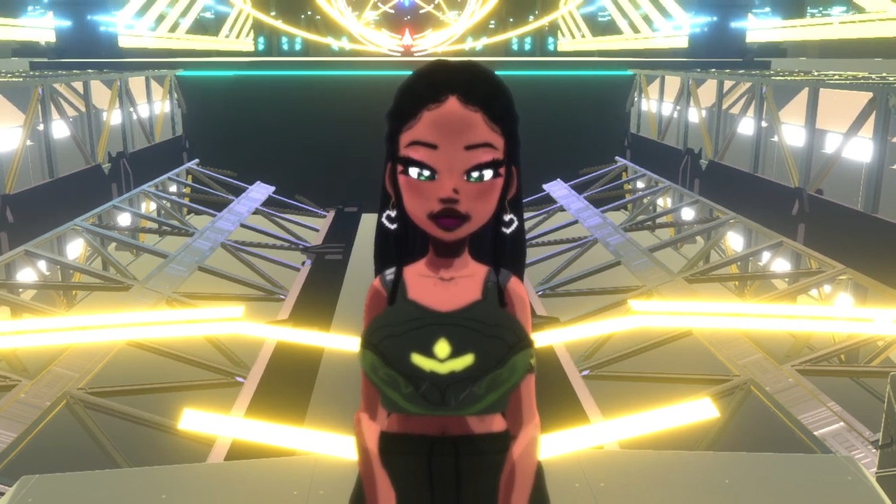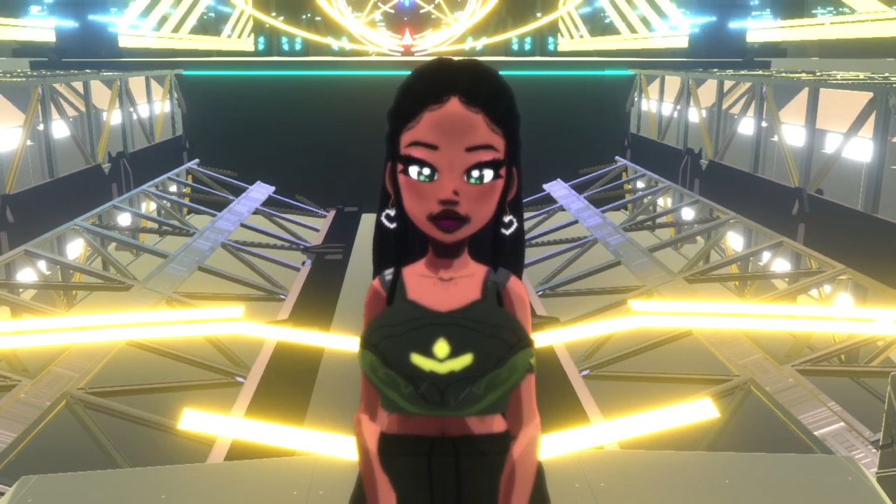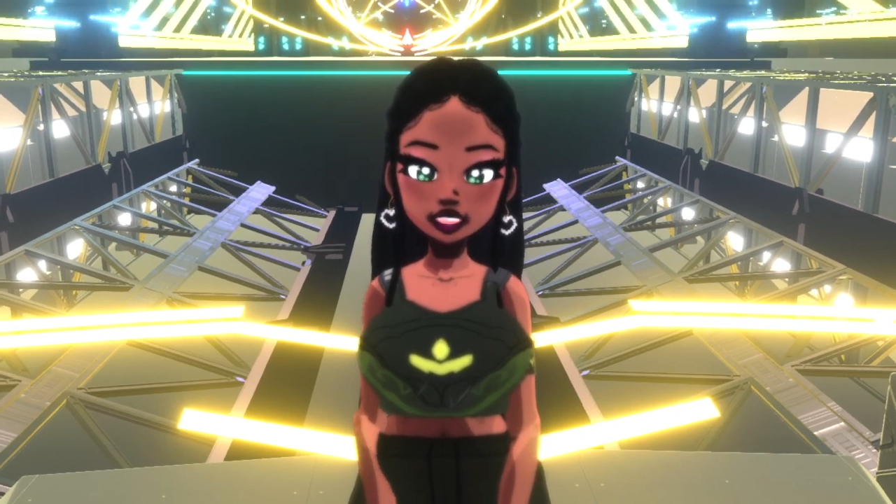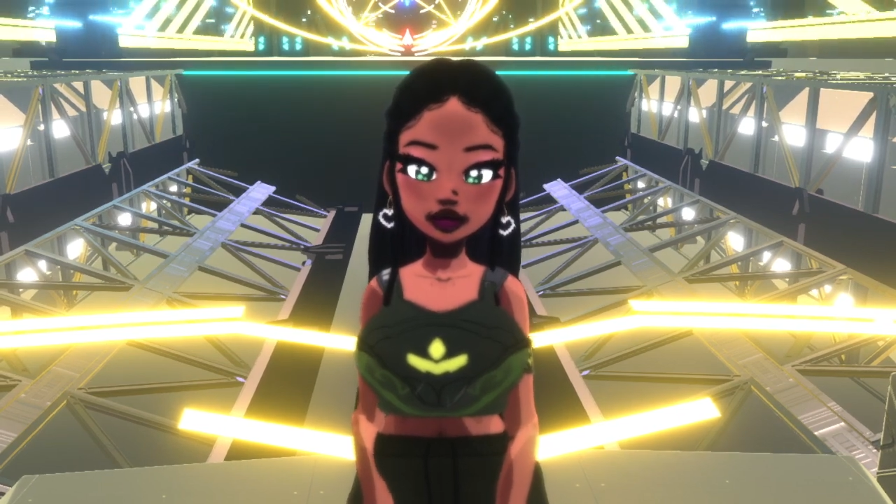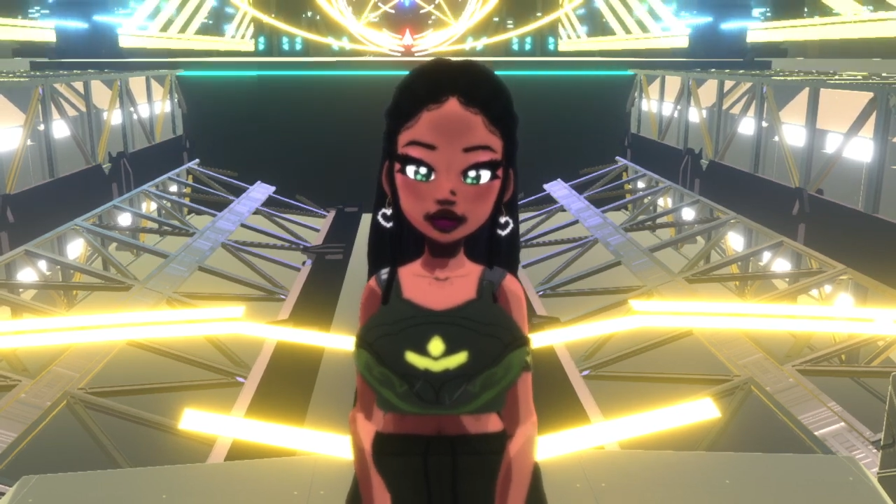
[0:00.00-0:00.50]

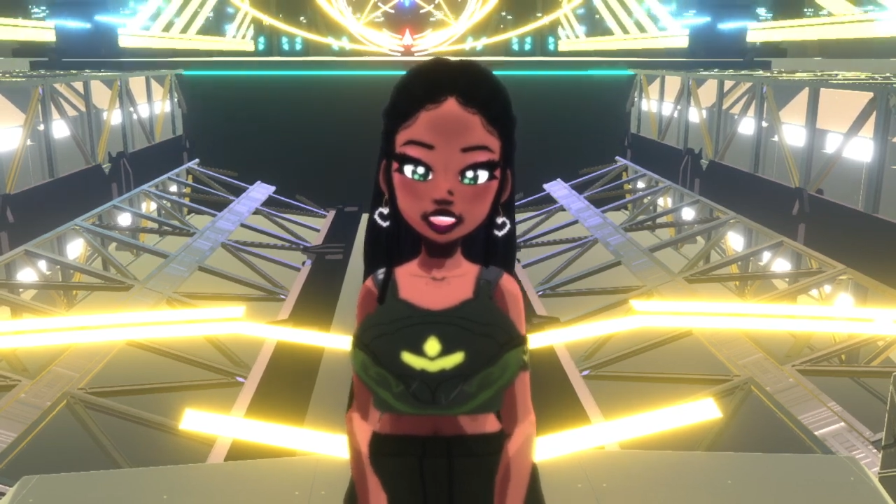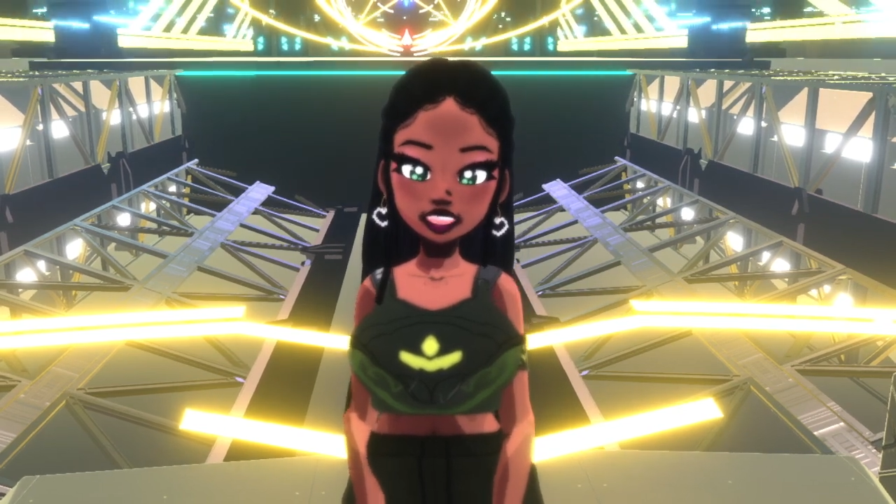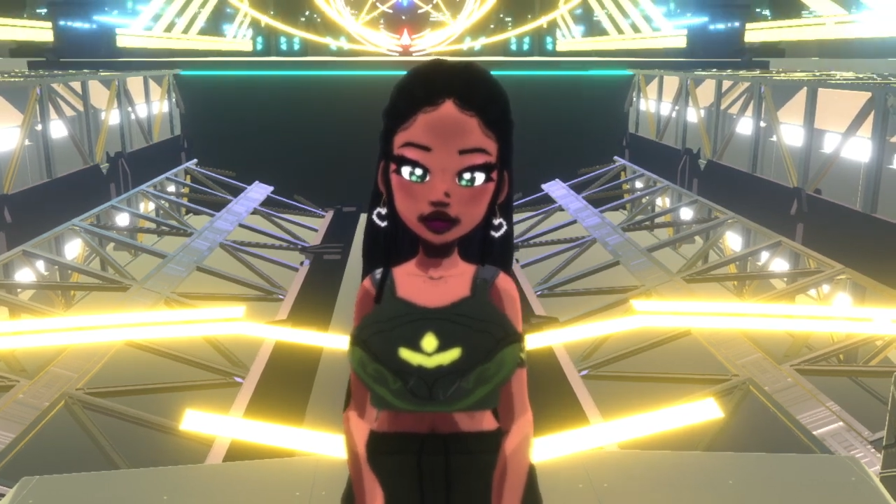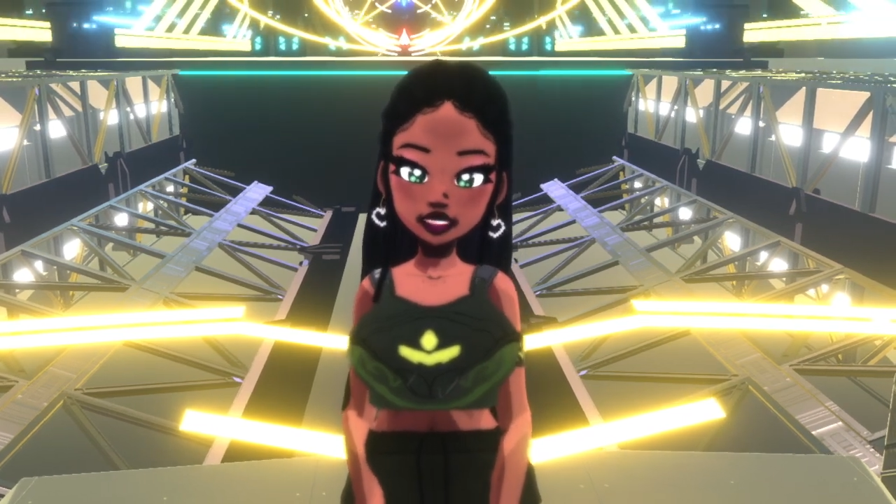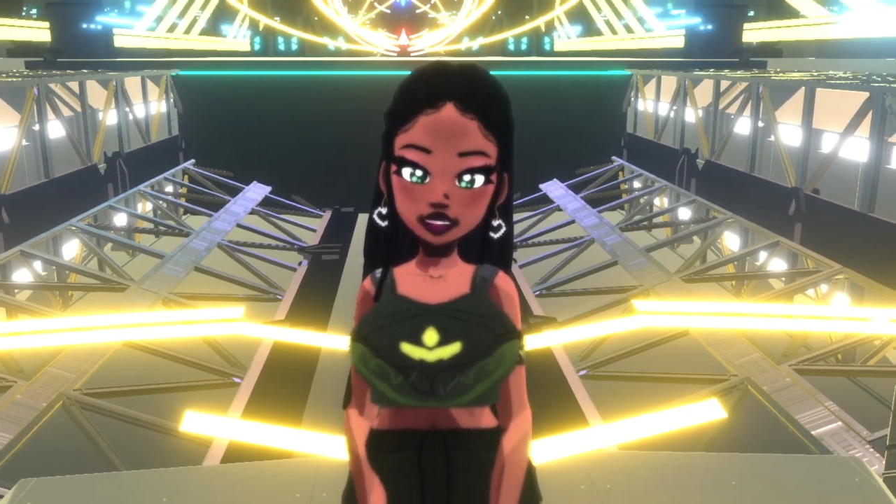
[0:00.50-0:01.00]
rock
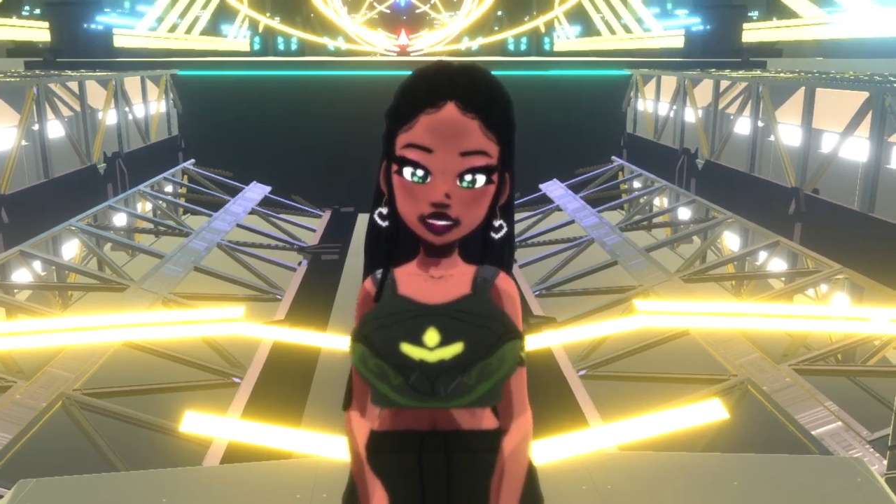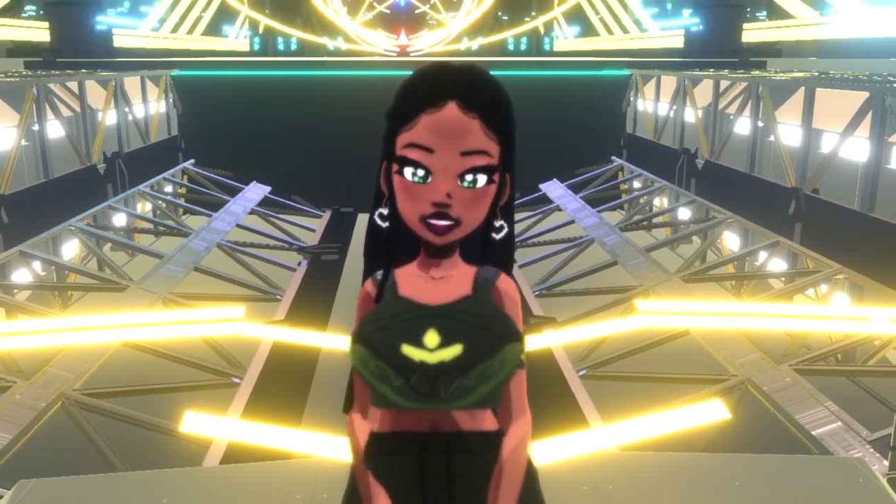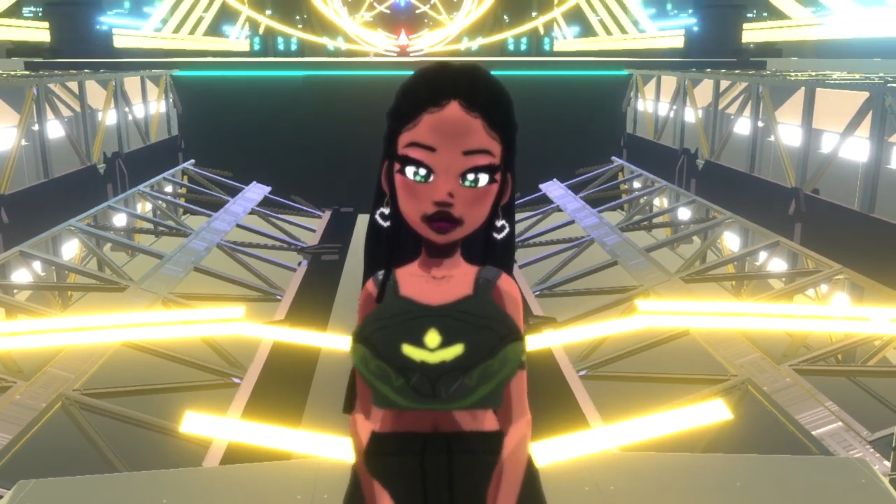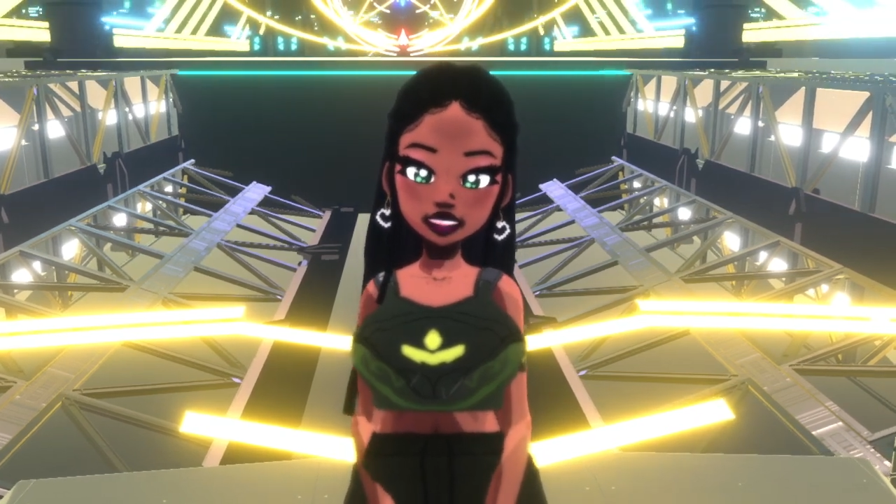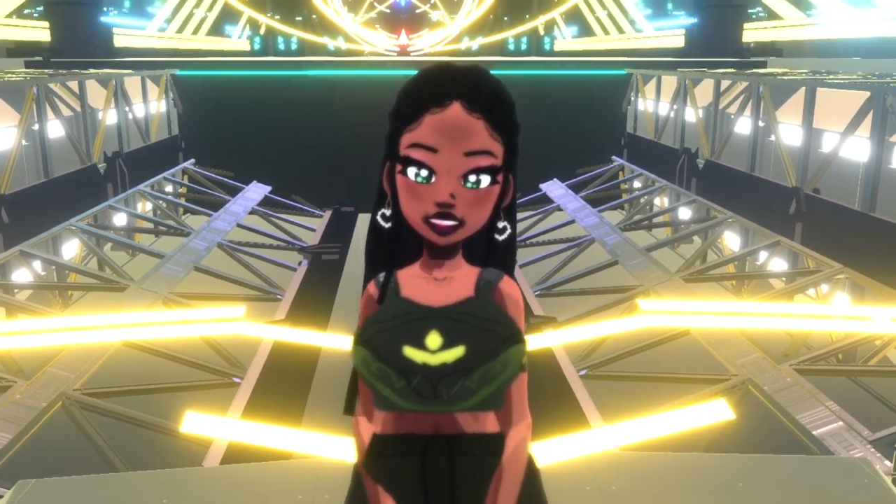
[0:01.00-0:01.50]
back one more
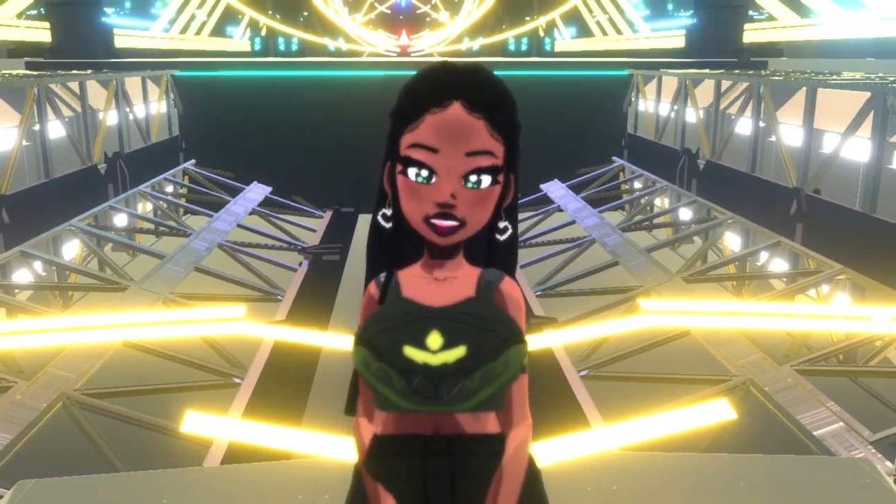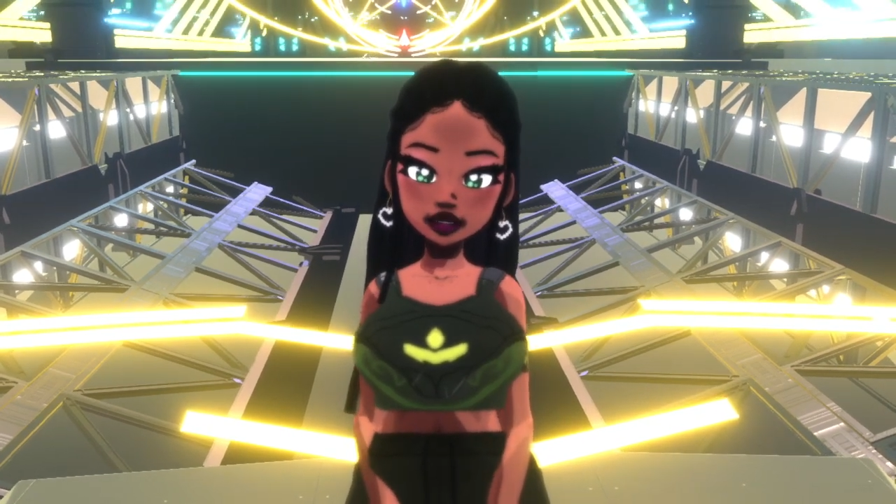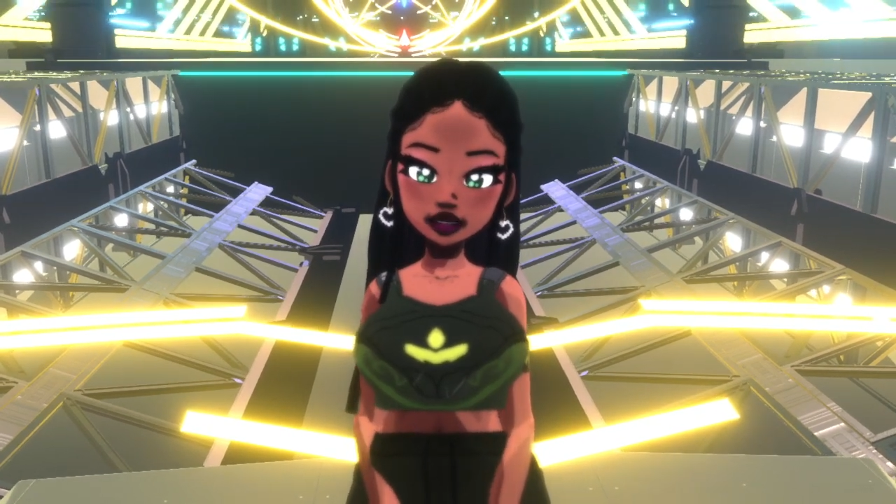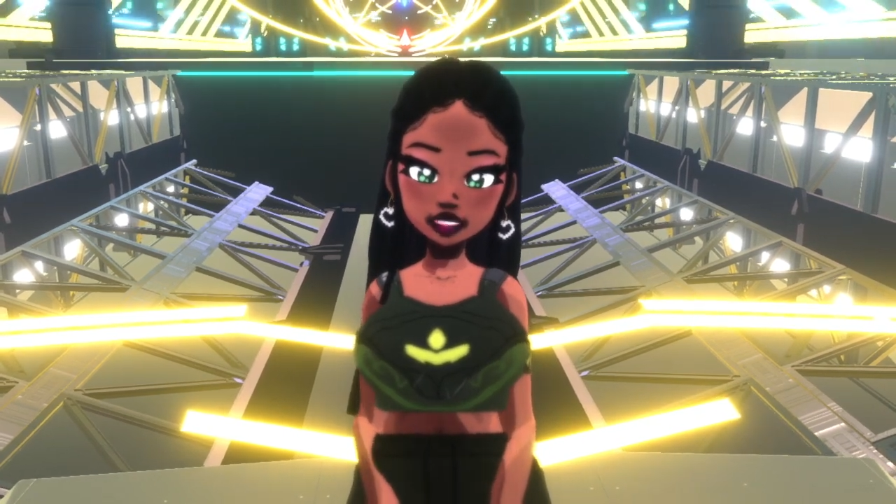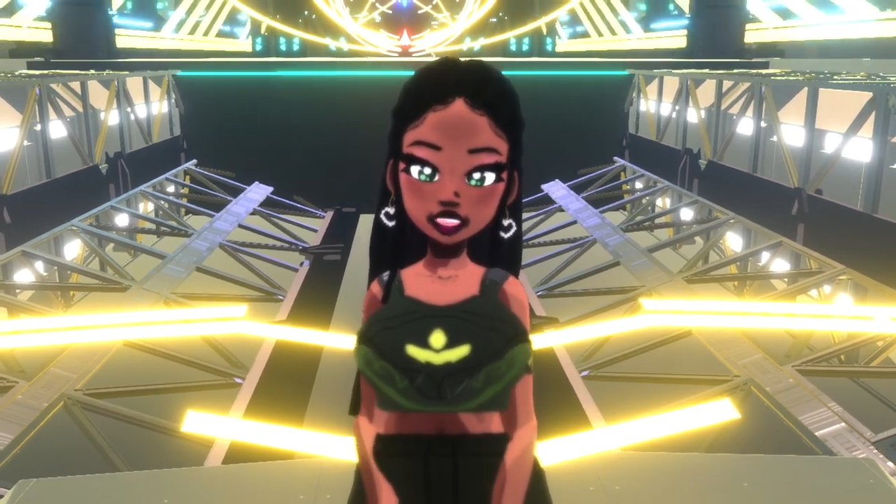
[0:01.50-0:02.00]
time
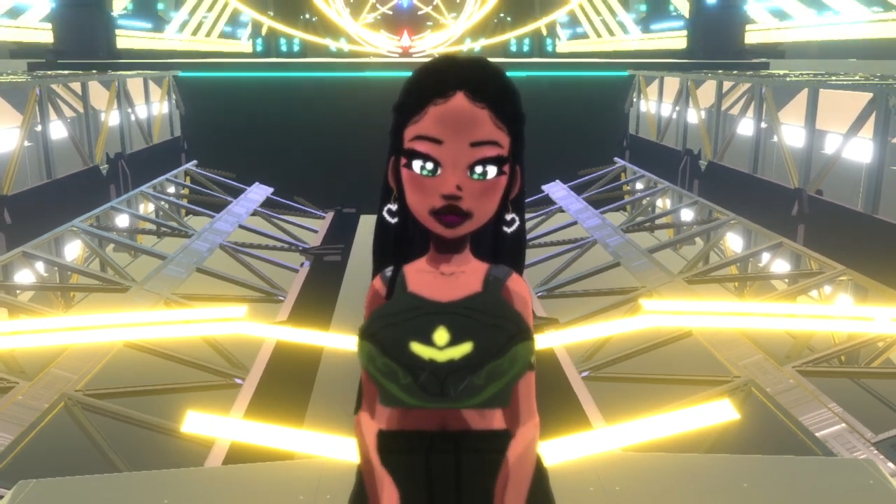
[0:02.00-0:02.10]
and rock